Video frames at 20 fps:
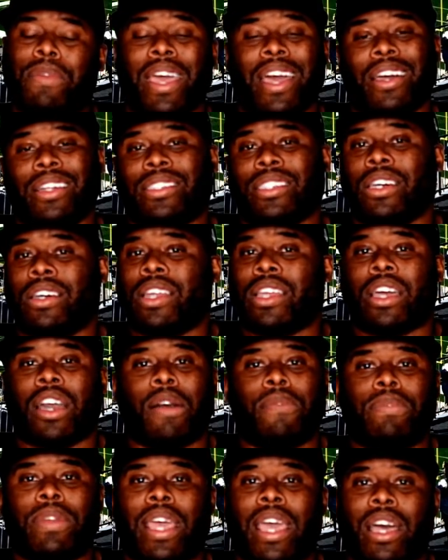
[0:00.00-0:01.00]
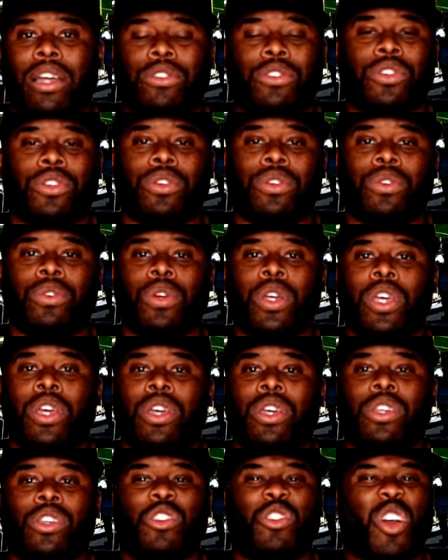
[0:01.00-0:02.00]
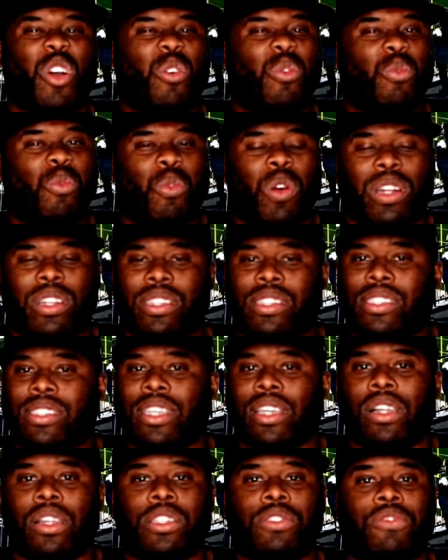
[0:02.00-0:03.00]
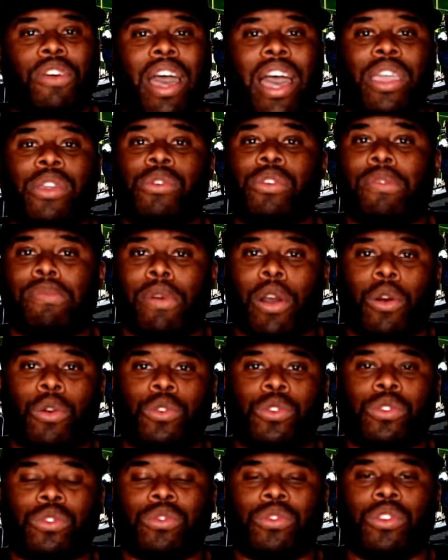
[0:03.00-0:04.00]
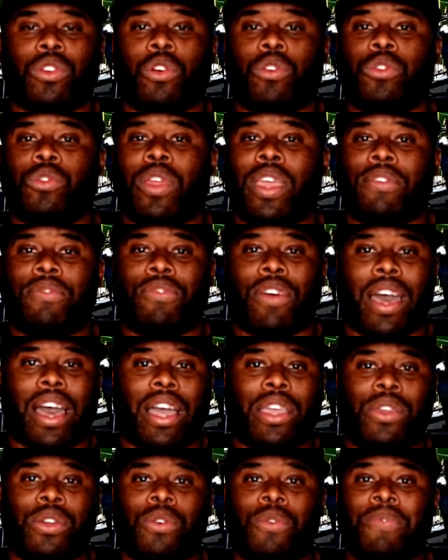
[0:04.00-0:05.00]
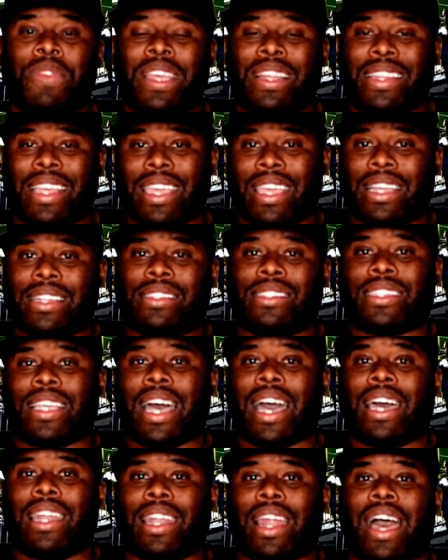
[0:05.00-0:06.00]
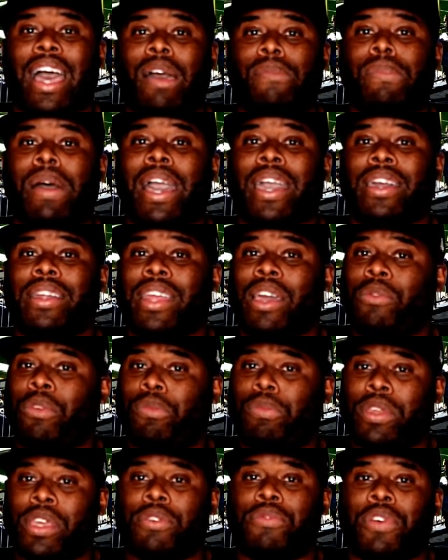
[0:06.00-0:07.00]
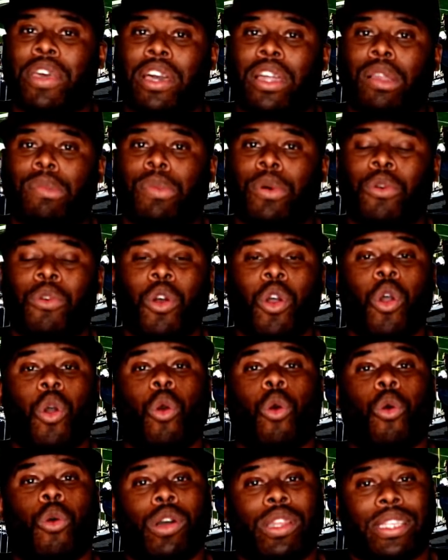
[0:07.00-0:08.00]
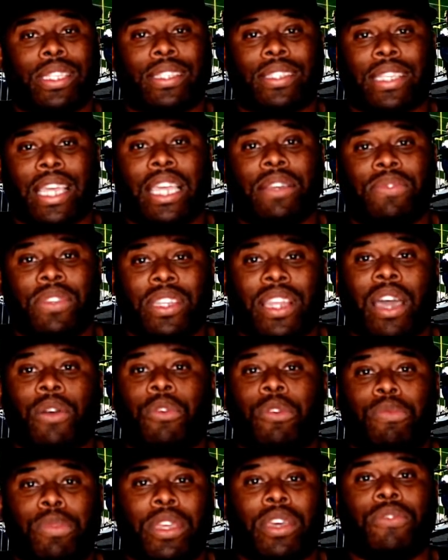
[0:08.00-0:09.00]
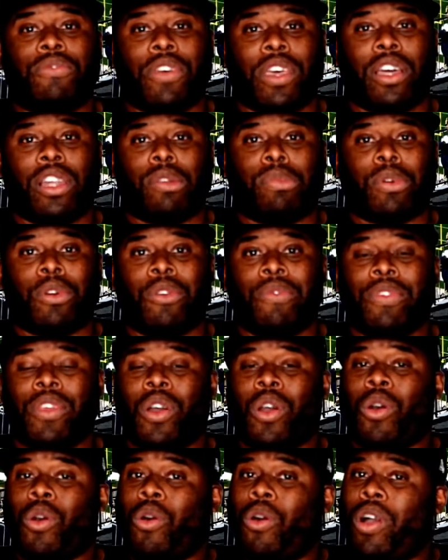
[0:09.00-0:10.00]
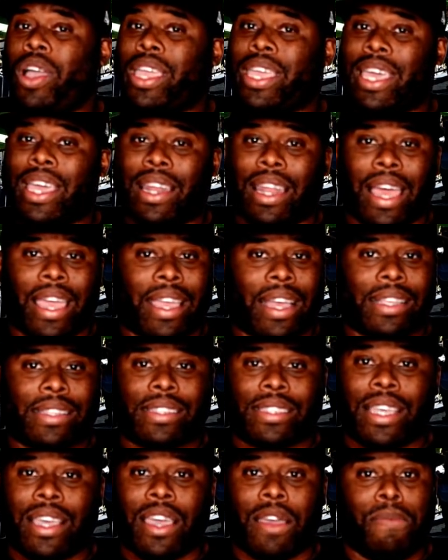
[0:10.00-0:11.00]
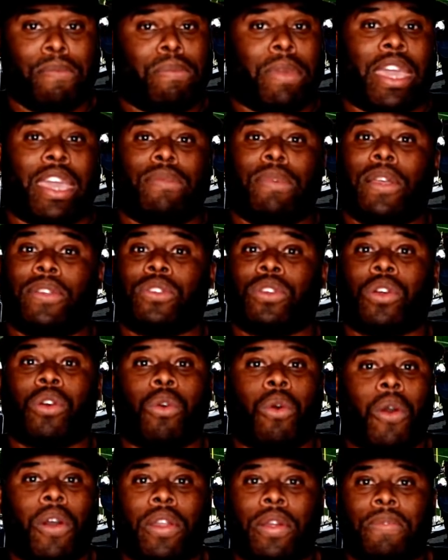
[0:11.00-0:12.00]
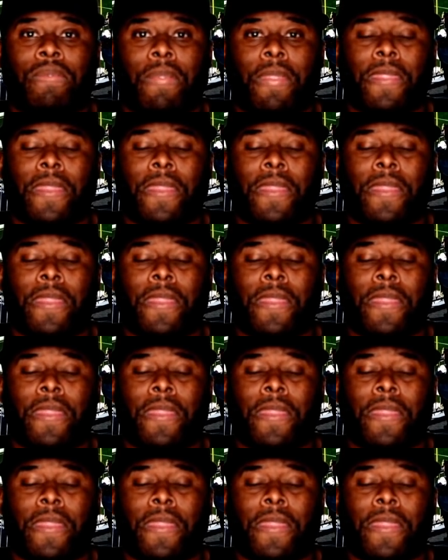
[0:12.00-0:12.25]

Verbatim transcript: Now, it's going to come down to, you know, what the Steelers value the most. You know, do they value the inside linebacker that would be available, or the safety that would be available, or again, like I said, maybe it's a corner.